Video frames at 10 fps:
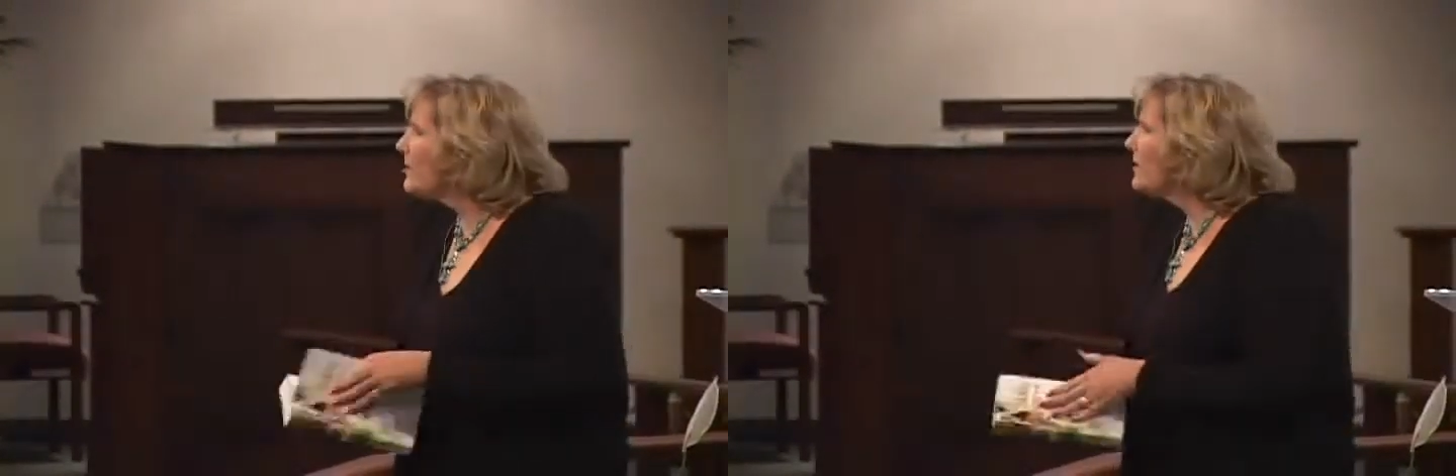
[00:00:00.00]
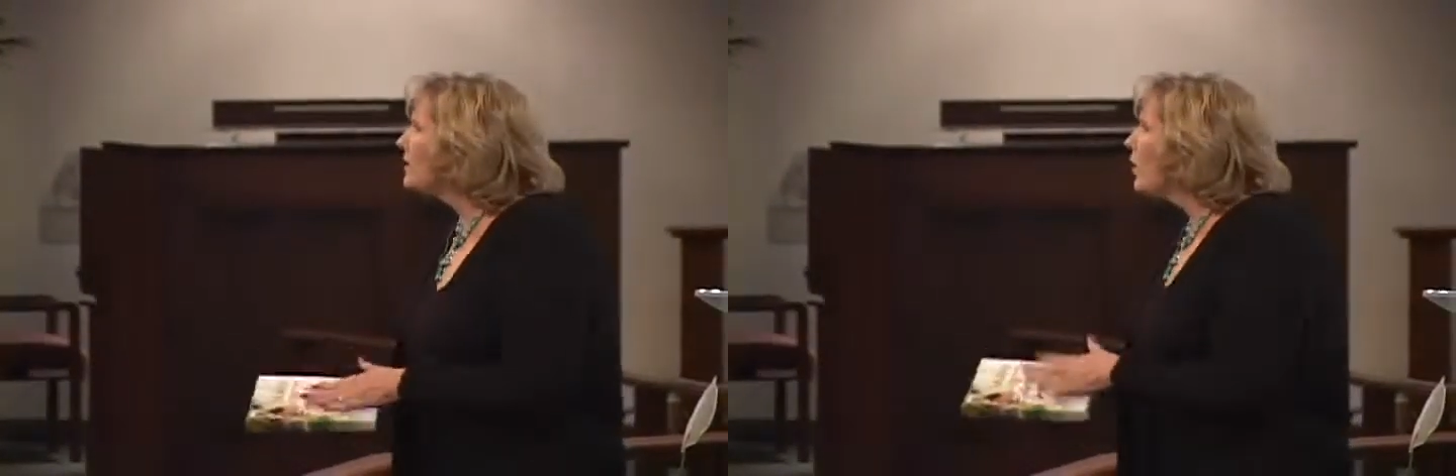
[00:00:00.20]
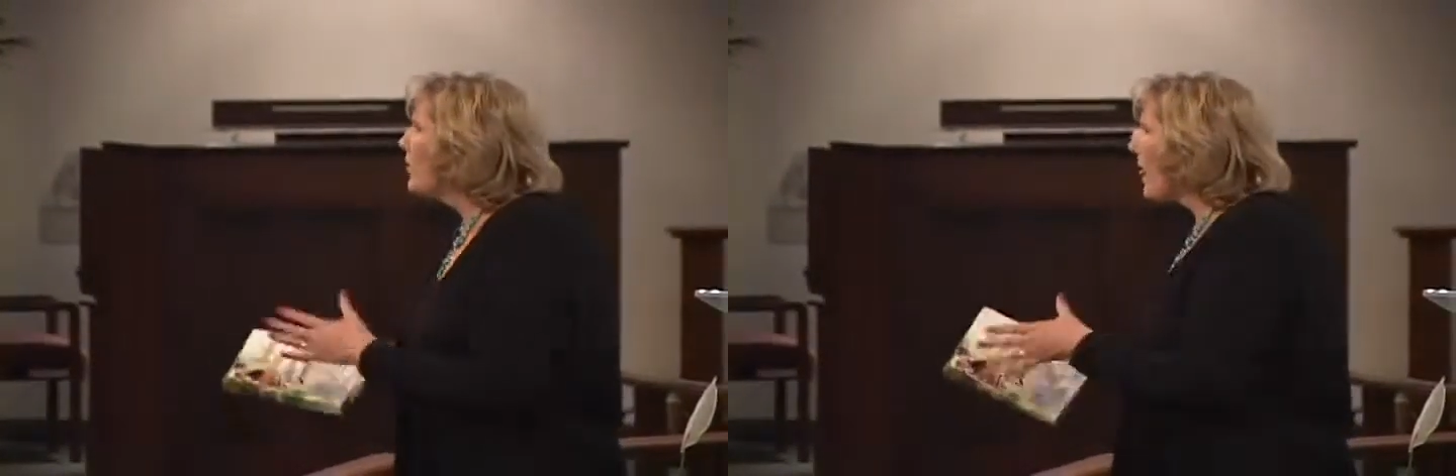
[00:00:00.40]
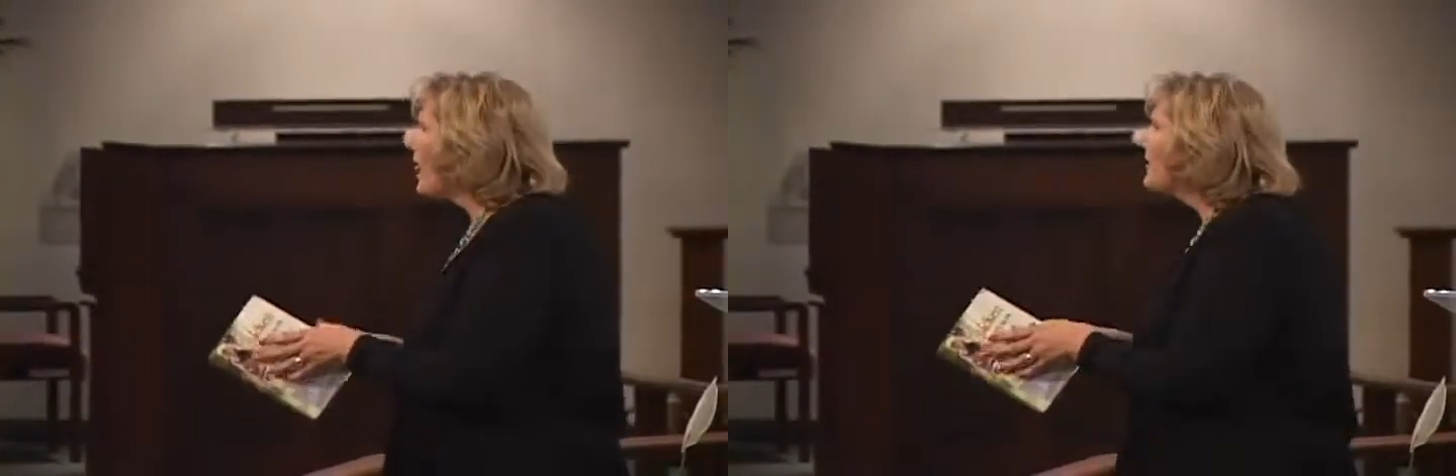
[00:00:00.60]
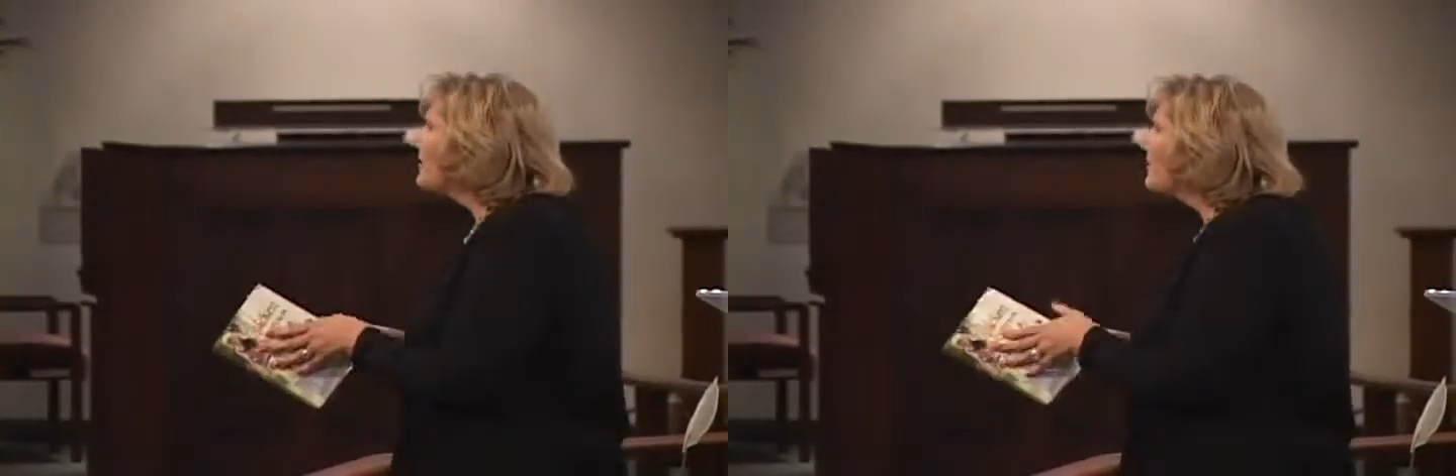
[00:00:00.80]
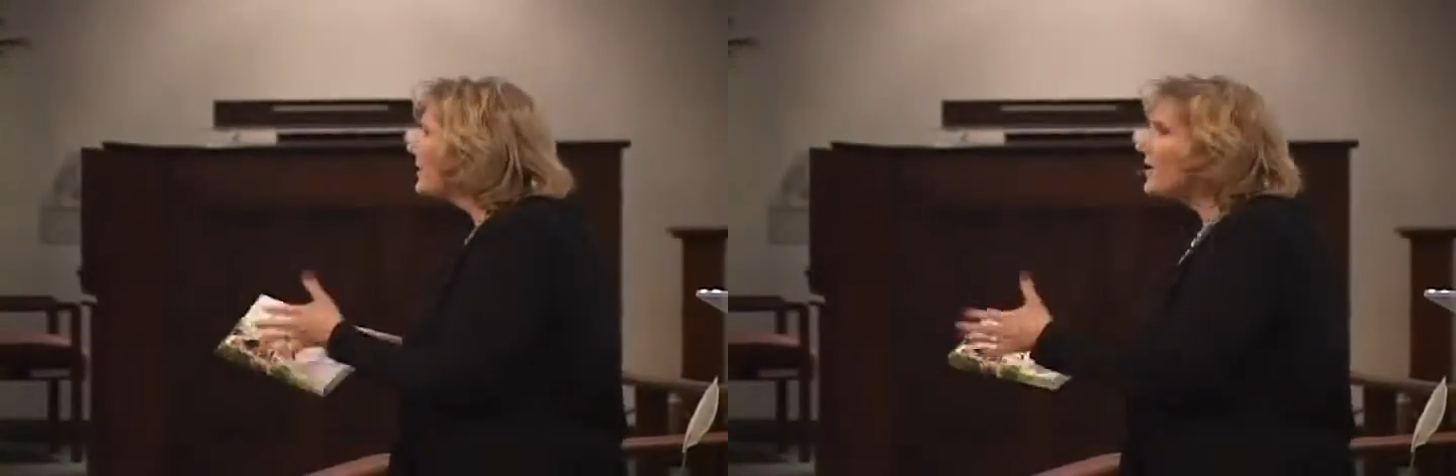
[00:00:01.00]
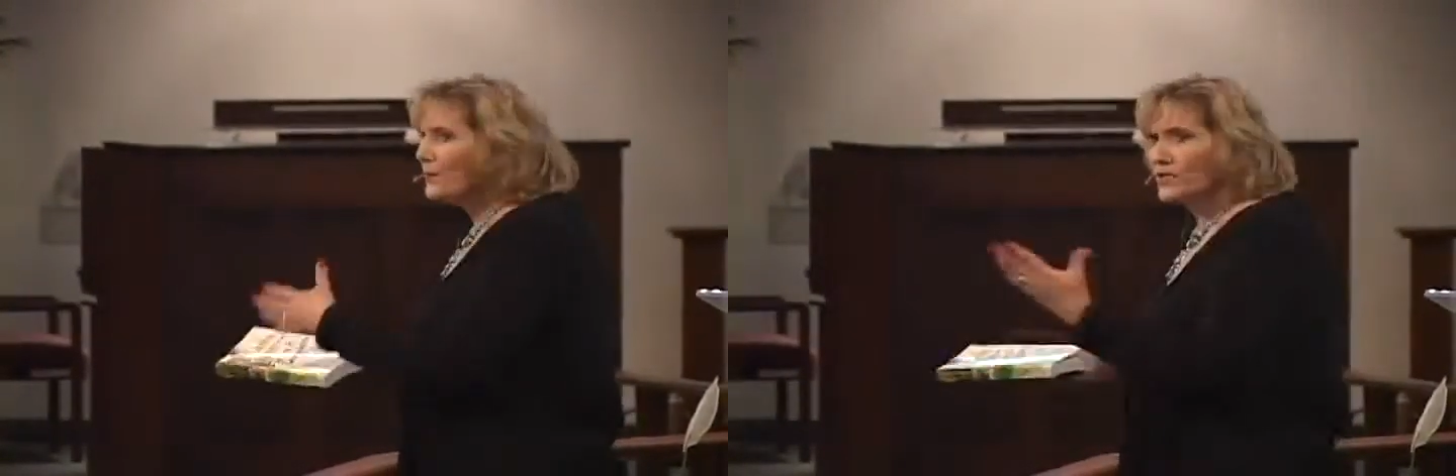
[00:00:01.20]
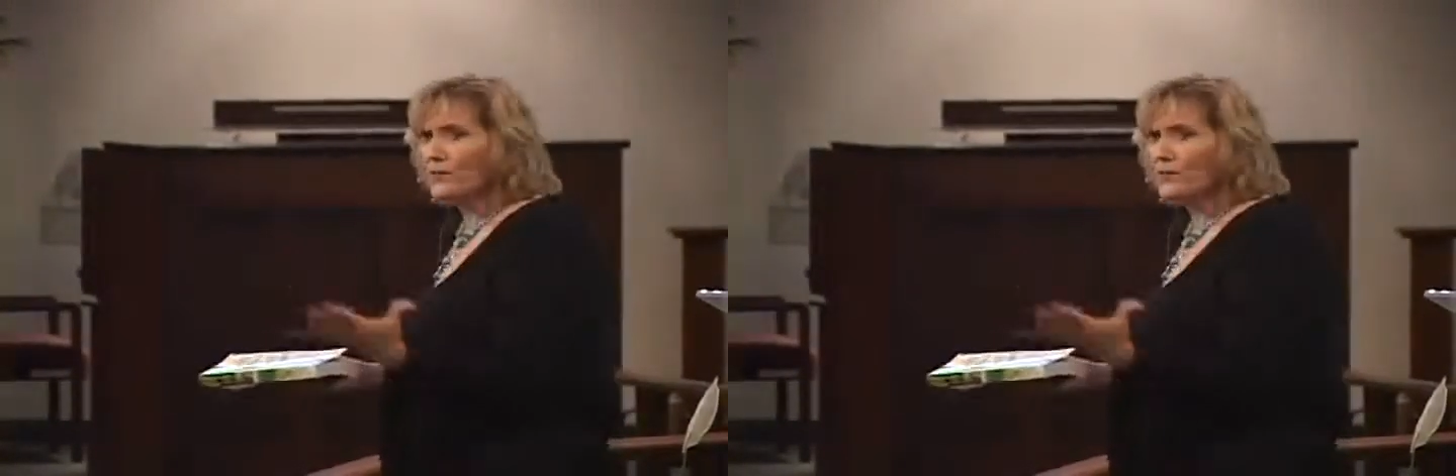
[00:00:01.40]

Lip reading: Me to go by and pick up a